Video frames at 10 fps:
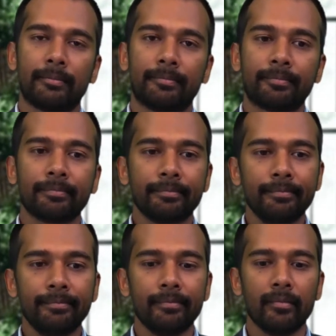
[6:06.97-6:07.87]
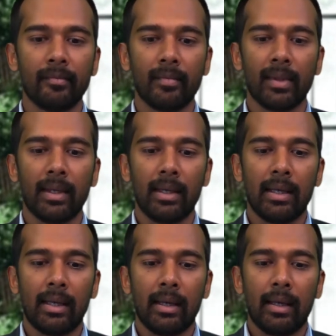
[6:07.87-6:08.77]

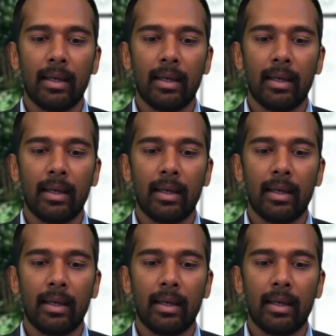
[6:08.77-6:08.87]
(no one is talking)